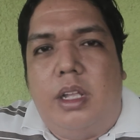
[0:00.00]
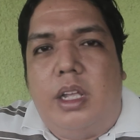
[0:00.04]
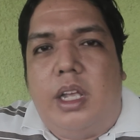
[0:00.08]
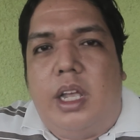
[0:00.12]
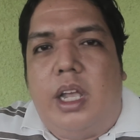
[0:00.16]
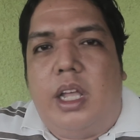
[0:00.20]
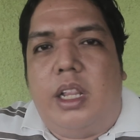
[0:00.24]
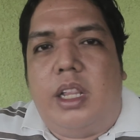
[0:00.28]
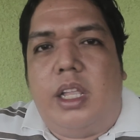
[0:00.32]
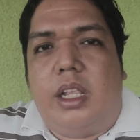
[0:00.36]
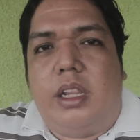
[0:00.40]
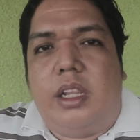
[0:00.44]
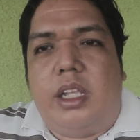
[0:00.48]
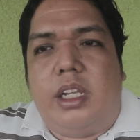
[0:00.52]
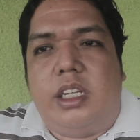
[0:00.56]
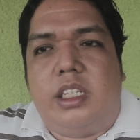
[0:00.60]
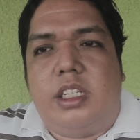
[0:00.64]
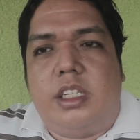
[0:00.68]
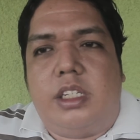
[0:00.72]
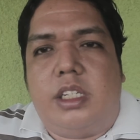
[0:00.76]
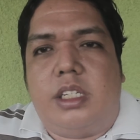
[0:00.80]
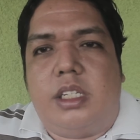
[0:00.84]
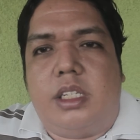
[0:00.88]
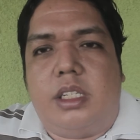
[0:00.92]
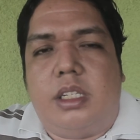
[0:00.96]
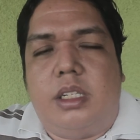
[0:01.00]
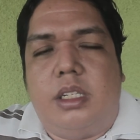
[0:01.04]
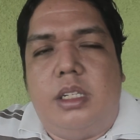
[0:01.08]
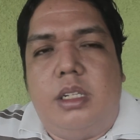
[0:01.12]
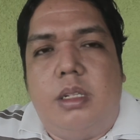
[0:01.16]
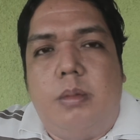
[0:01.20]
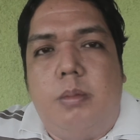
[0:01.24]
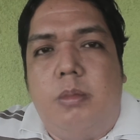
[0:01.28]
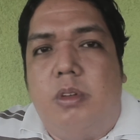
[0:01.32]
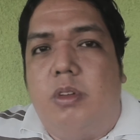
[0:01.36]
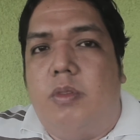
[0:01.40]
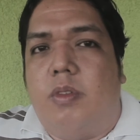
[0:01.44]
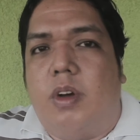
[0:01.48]
and then they just
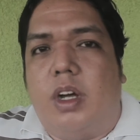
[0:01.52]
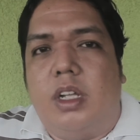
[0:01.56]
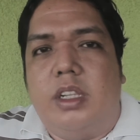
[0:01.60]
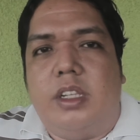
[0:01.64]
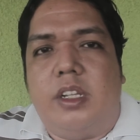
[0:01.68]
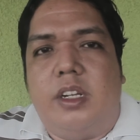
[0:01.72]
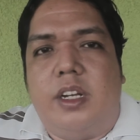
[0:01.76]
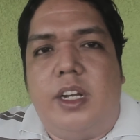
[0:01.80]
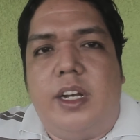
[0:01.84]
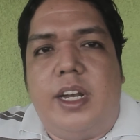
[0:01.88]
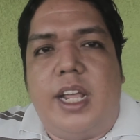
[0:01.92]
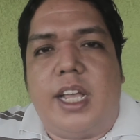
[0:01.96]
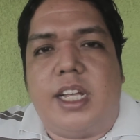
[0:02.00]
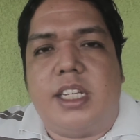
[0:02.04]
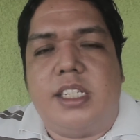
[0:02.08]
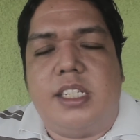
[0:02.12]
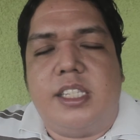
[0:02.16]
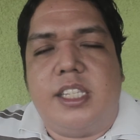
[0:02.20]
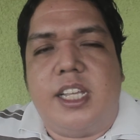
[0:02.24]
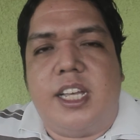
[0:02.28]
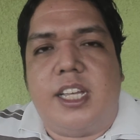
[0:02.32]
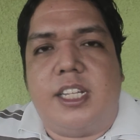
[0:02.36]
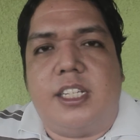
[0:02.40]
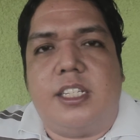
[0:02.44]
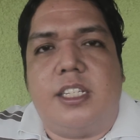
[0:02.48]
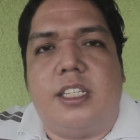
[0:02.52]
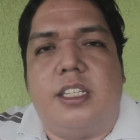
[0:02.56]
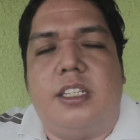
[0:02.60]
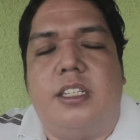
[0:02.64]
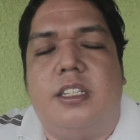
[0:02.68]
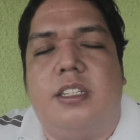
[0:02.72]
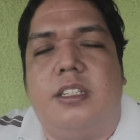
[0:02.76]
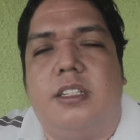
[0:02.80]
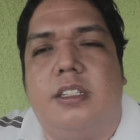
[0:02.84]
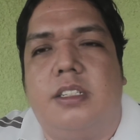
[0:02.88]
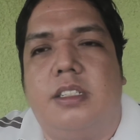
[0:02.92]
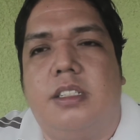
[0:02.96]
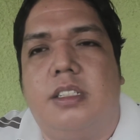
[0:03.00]
move on to the next test.
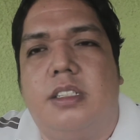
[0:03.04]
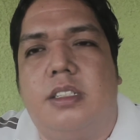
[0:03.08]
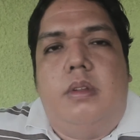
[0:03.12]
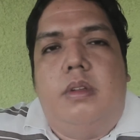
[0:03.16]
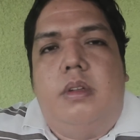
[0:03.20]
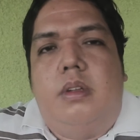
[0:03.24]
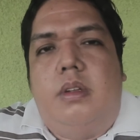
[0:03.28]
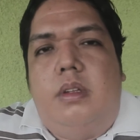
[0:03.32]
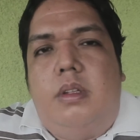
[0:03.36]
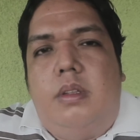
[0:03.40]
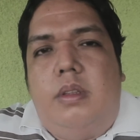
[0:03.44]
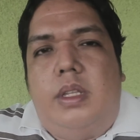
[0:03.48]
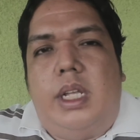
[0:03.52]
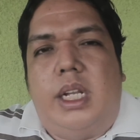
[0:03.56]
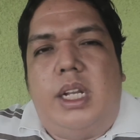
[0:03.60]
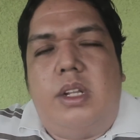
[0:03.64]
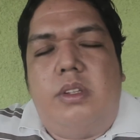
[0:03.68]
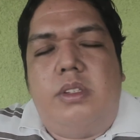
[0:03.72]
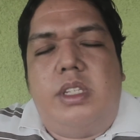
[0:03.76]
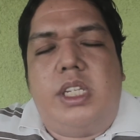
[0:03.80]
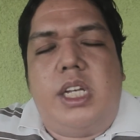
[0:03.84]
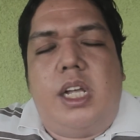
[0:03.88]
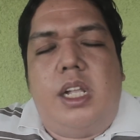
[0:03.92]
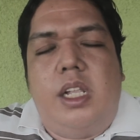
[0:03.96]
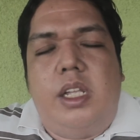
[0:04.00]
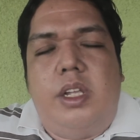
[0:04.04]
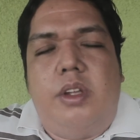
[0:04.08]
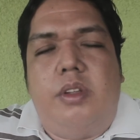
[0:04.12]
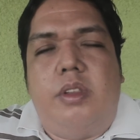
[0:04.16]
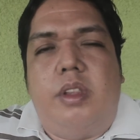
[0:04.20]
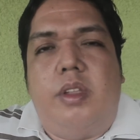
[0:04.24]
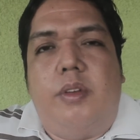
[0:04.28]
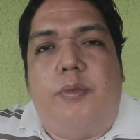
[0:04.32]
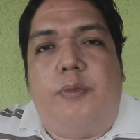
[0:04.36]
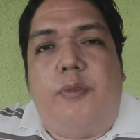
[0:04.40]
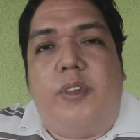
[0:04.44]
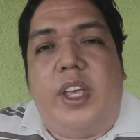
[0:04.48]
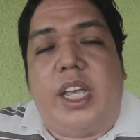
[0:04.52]
They don't tell you
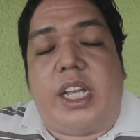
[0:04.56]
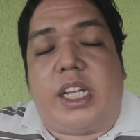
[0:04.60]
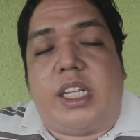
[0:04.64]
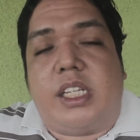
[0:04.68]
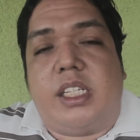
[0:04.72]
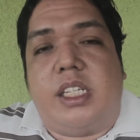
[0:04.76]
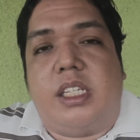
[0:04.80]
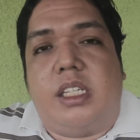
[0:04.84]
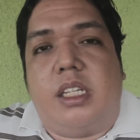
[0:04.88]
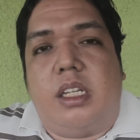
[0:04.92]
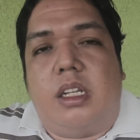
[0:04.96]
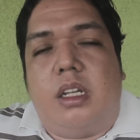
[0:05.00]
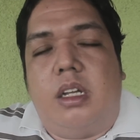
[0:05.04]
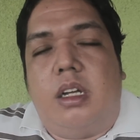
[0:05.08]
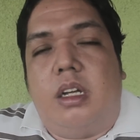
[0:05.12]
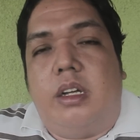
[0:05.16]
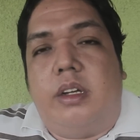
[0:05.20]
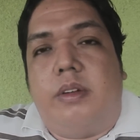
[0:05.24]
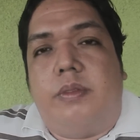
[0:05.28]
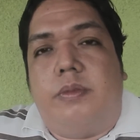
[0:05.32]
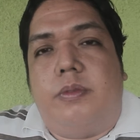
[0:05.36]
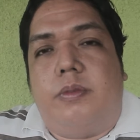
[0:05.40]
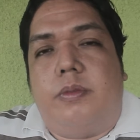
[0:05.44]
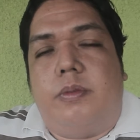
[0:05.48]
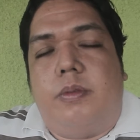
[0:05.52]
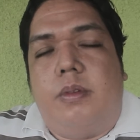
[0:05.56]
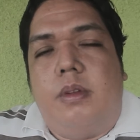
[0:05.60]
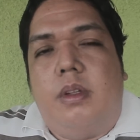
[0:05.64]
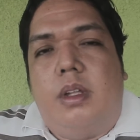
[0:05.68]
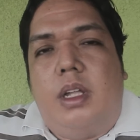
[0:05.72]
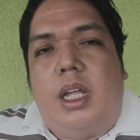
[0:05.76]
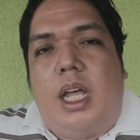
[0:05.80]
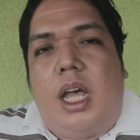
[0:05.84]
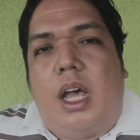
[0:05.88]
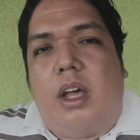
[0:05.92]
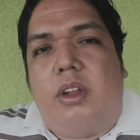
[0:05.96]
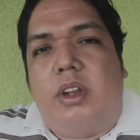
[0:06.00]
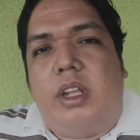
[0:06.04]
the fix of
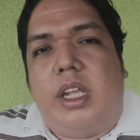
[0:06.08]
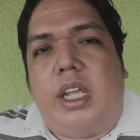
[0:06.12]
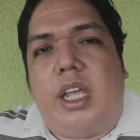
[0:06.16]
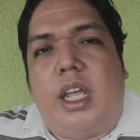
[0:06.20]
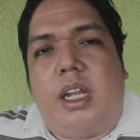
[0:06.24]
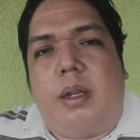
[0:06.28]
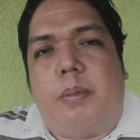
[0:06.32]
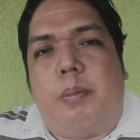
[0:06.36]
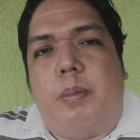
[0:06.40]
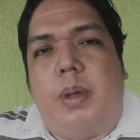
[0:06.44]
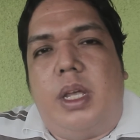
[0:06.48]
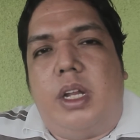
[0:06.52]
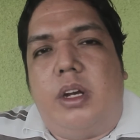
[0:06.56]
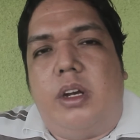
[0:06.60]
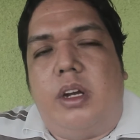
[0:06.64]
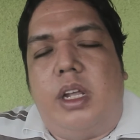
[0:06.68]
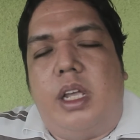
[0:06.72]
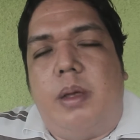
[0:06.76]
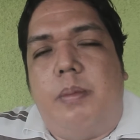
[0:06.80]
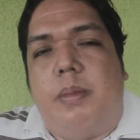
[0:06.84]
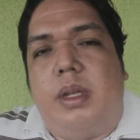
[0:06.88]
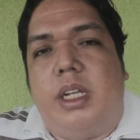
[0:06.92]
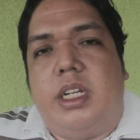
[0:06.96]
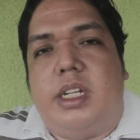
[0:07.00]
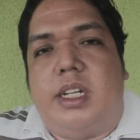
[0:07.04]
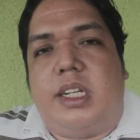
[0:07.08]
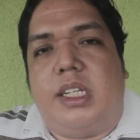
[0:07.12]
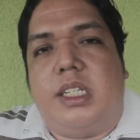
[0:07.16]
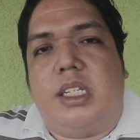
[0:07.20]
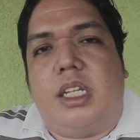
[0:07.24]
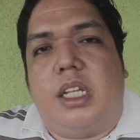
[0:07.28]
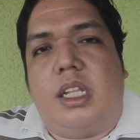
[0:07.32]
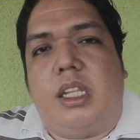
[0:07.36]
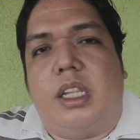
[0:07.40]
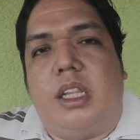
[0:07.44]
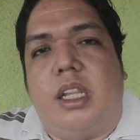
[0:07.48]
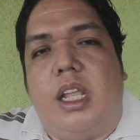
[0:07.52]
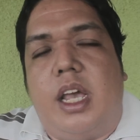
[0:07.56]
how to get better images
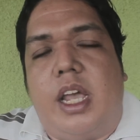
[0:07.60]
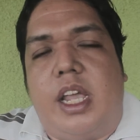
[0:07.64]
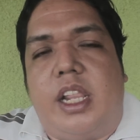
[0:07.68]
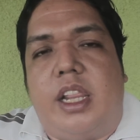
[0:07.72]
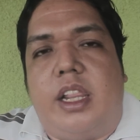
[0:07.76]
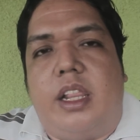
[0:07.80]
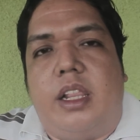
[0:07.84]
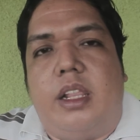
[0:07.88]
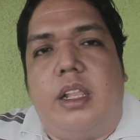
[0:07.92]
at night.